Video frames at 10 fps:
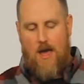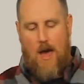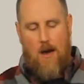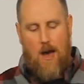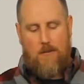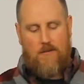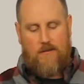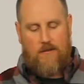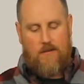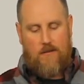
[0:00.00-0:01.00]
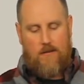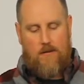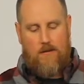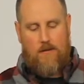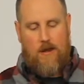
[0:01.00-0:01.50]
I was
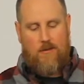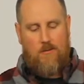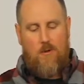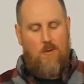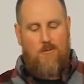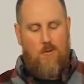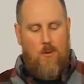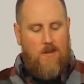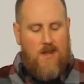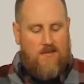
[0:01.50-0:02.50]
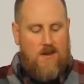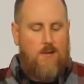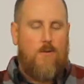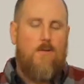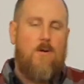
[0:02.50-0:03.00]
like, so normally as an
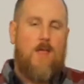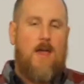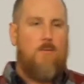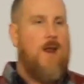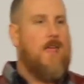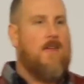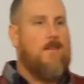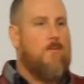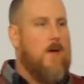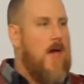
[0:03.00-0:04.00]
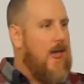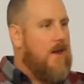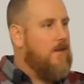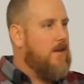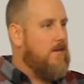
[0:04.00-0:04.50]
introvert, like when I get this way, I
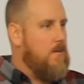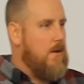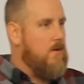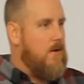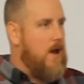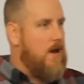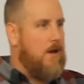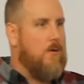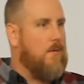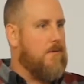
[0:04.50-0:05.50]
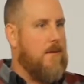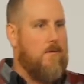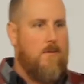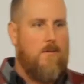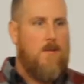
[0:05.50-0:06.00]
handle things on my own, right? I go up to my
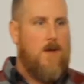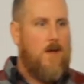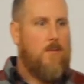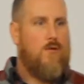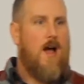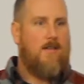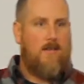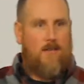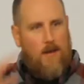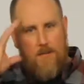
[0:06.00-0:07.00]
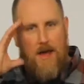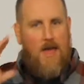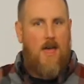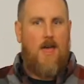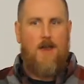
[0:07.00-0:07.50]
room, process it in my
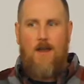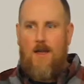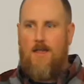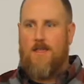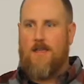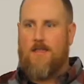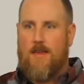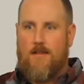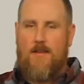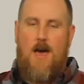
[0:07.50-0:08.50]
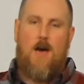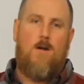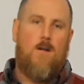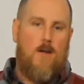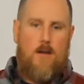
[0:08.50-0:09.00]
head, think things
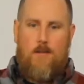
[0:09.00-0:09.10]
out,